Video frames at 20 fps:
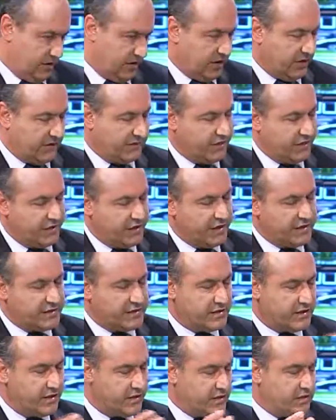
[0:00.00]
after an
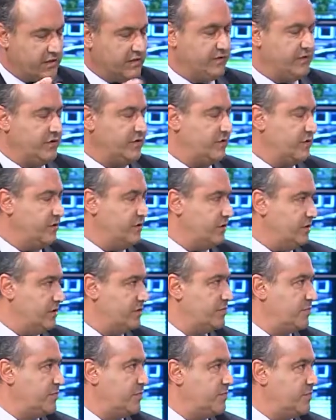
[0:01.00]
extensive due
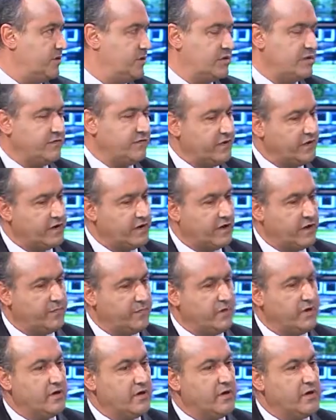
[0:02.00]
diligence progress, if they are
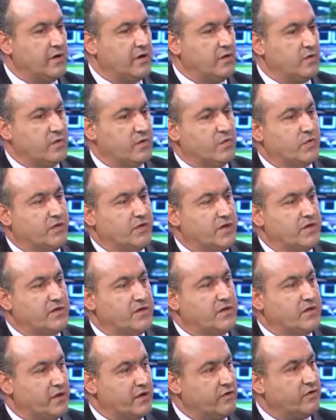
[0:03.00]
happy with what they
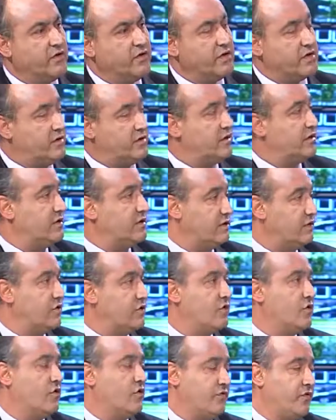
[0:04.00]
see, they could actually
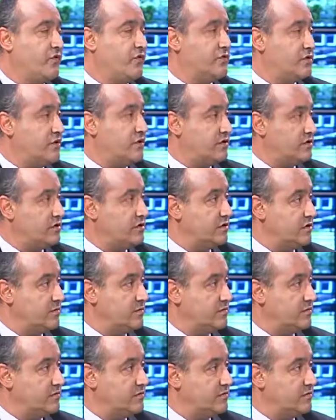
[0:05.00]
offer you citizenship.